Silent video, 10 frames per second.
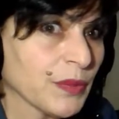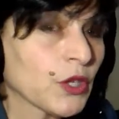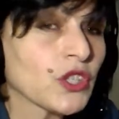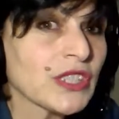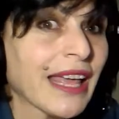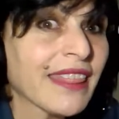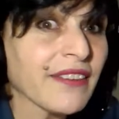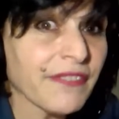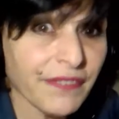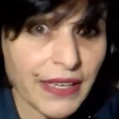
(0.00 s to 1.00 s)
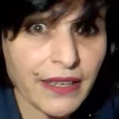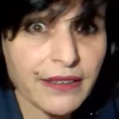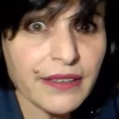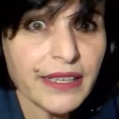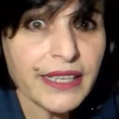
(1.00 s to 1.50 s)
because the
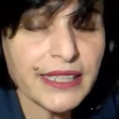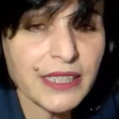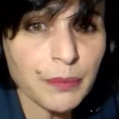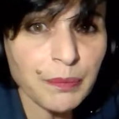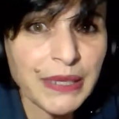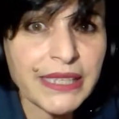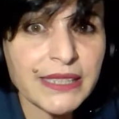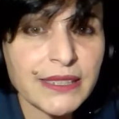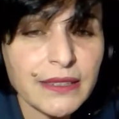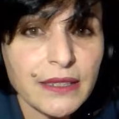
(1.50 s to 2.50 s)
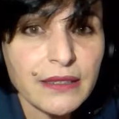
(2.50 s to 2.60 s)
fear is the biggest